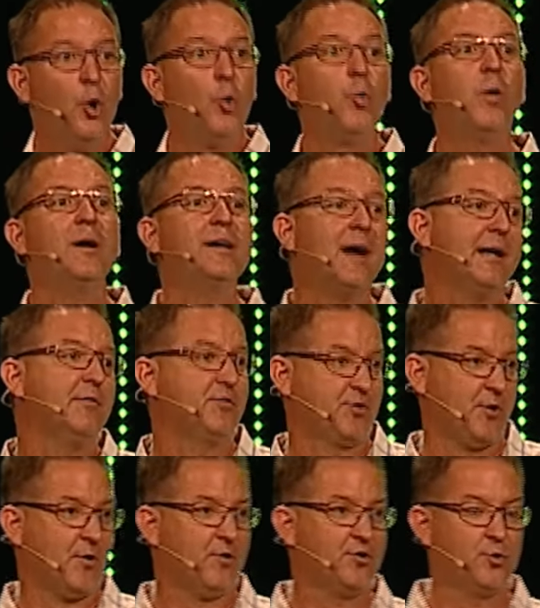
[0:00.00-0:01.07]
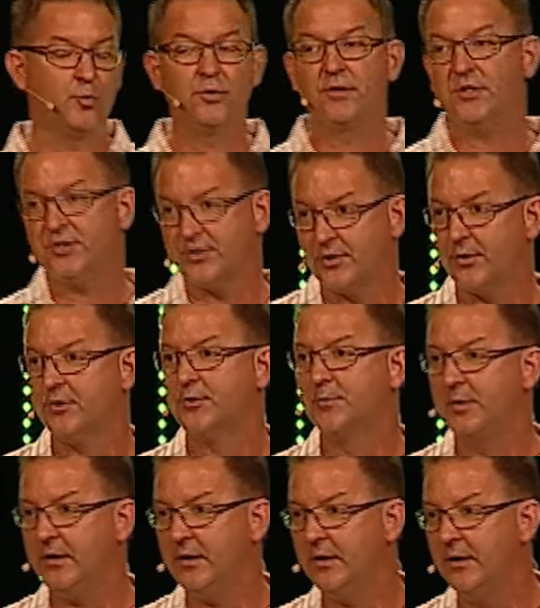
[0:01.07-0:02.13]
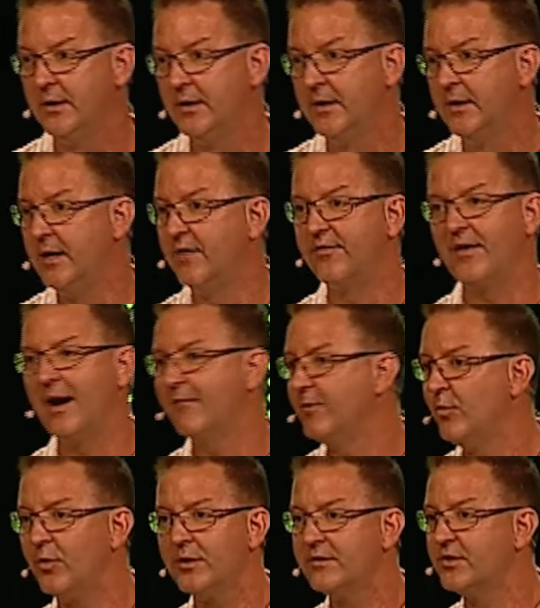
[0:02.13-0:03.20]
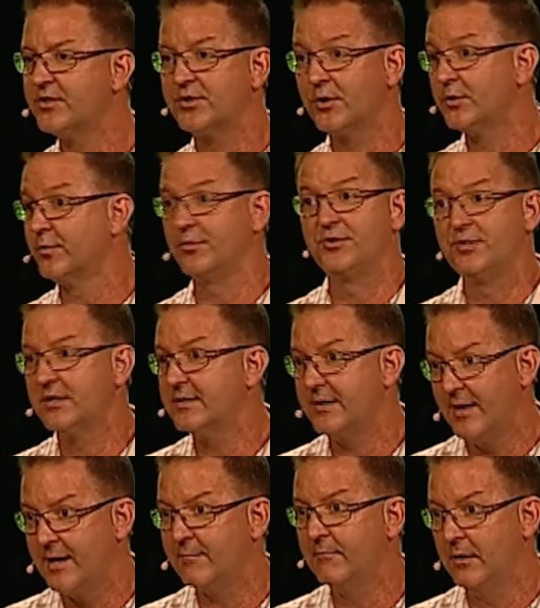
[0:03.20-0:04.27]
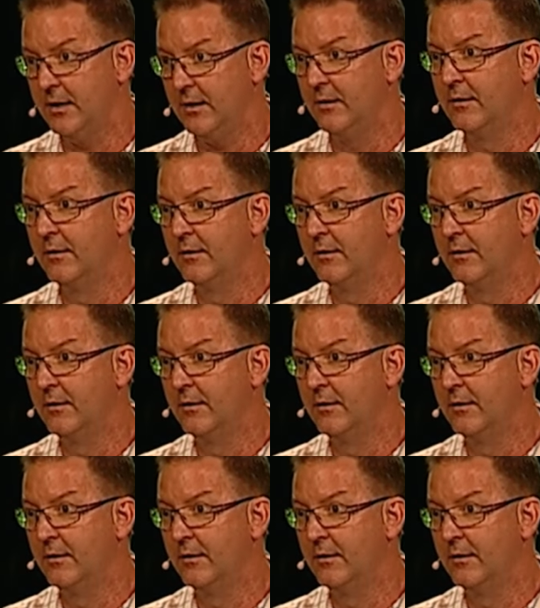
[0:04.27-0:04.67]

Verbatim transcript: What kind of church would this church be if everyone in this church were just like me?